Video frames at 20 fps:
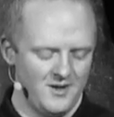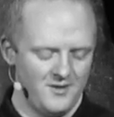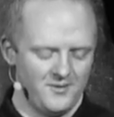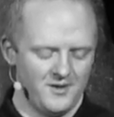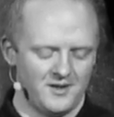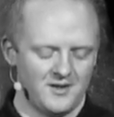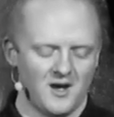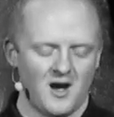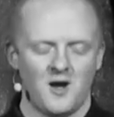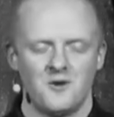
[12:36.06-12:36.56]

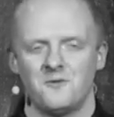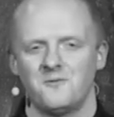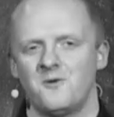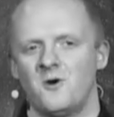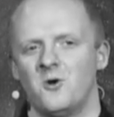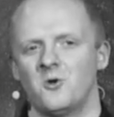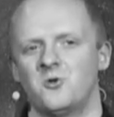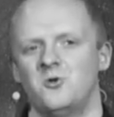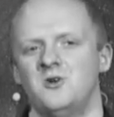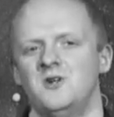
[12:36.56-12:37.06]
The God of
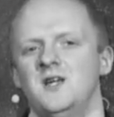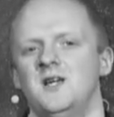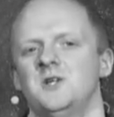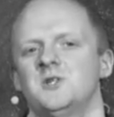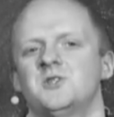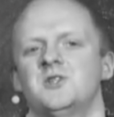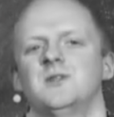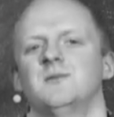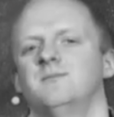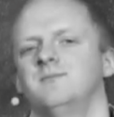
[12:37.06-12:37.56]
all
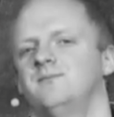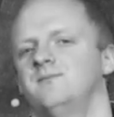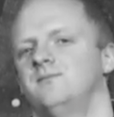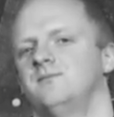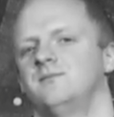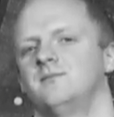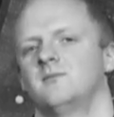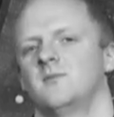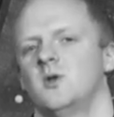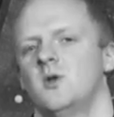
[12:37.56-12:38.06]
creation,
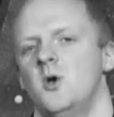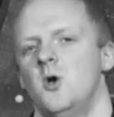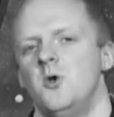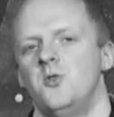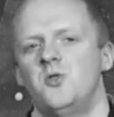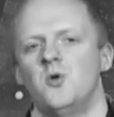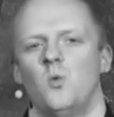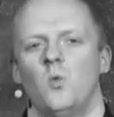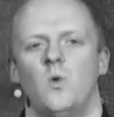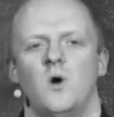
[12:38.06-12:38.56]

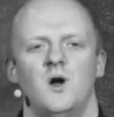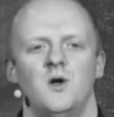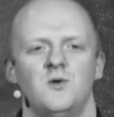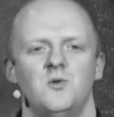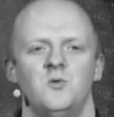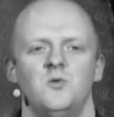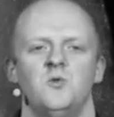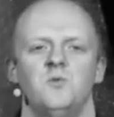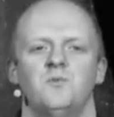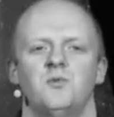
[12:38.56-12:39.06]
the
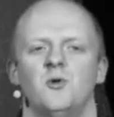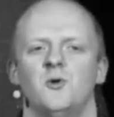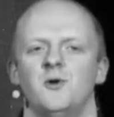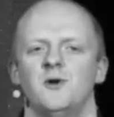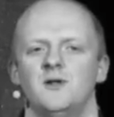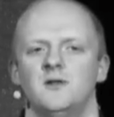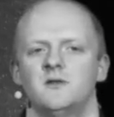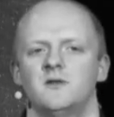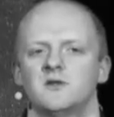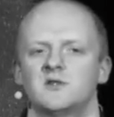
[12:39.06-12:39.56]
one who
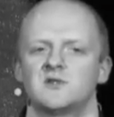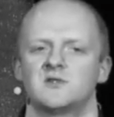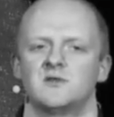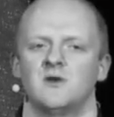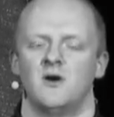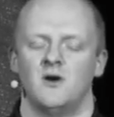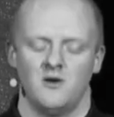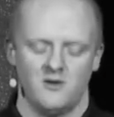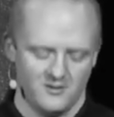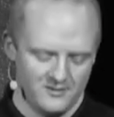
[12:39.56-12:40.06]
put the
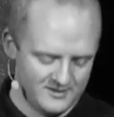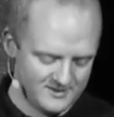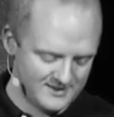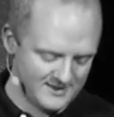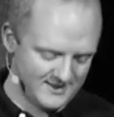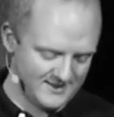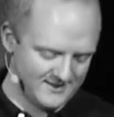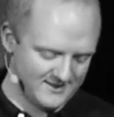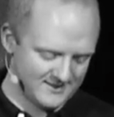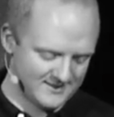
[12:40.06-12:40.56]
stars
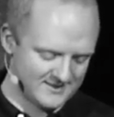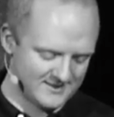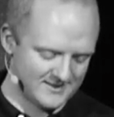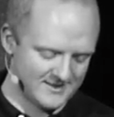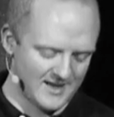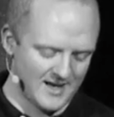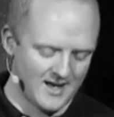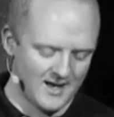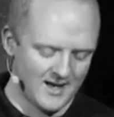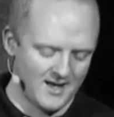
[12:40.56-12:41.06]
in the
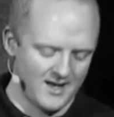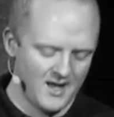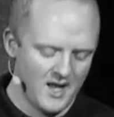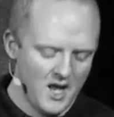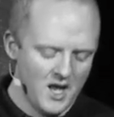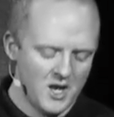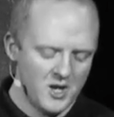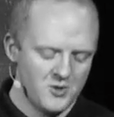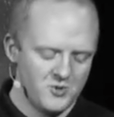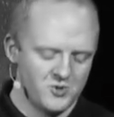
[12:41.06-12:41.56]
sky
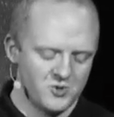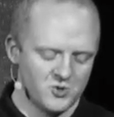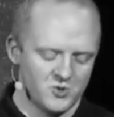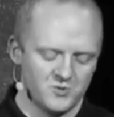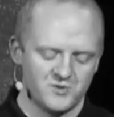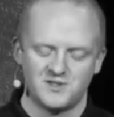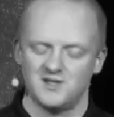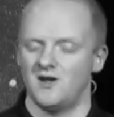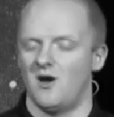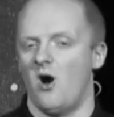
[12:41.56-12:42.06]
and
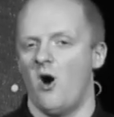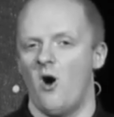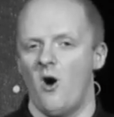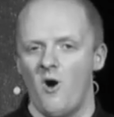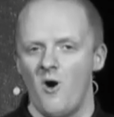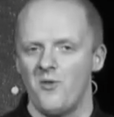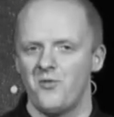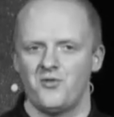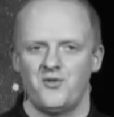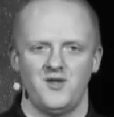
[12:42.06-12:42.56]
knows
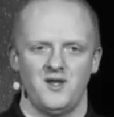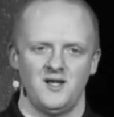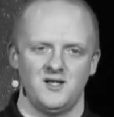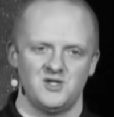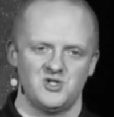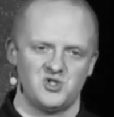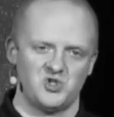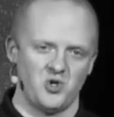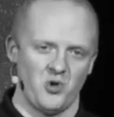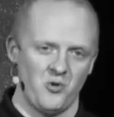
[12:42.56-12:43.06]
all
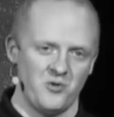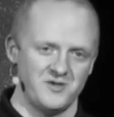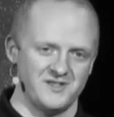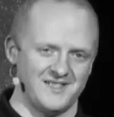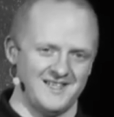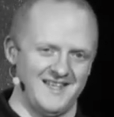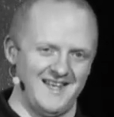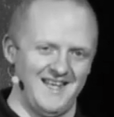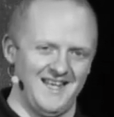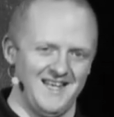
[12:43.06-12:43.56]
things,
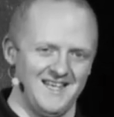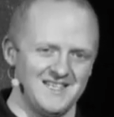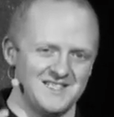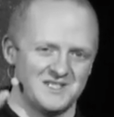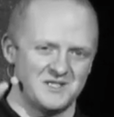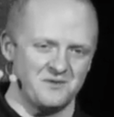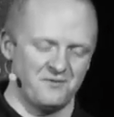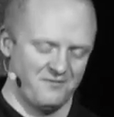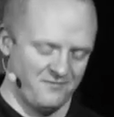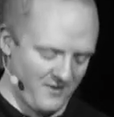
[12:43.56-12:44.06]
chose in his
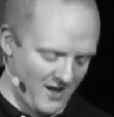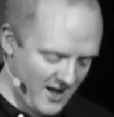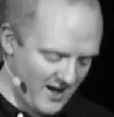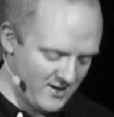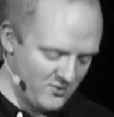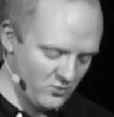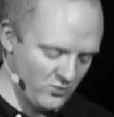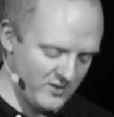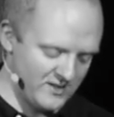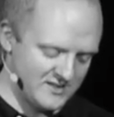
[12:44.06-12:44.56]

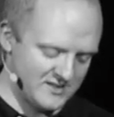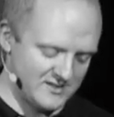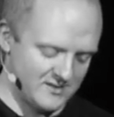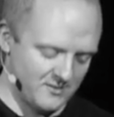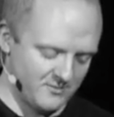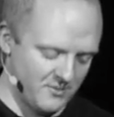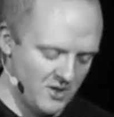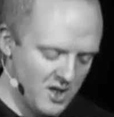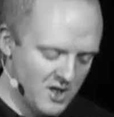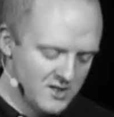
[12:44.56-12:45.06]
divine
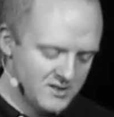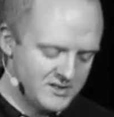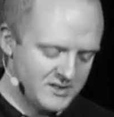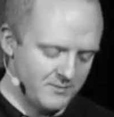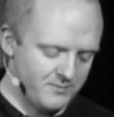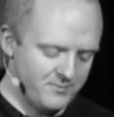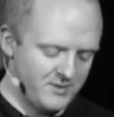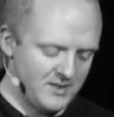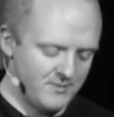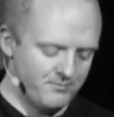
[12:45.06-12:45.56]
wisdom
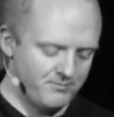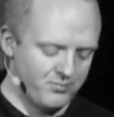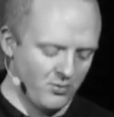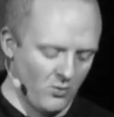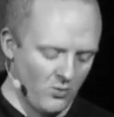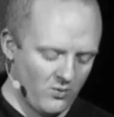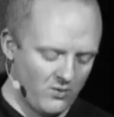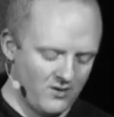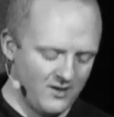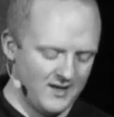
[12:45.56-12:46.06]
to be
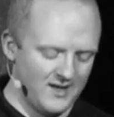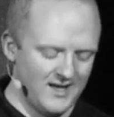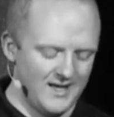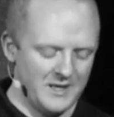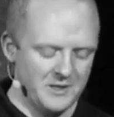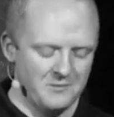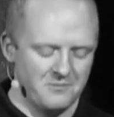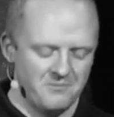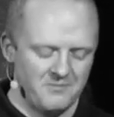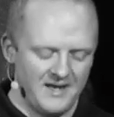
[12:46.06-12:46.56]
born
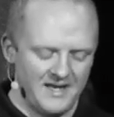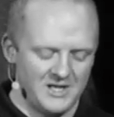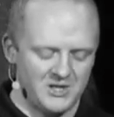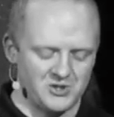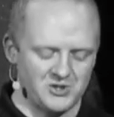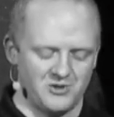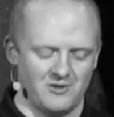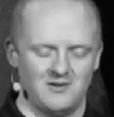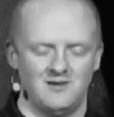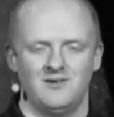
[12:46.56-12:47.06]
in a
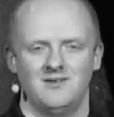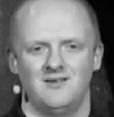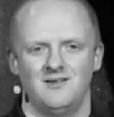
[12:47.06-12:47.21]
manger.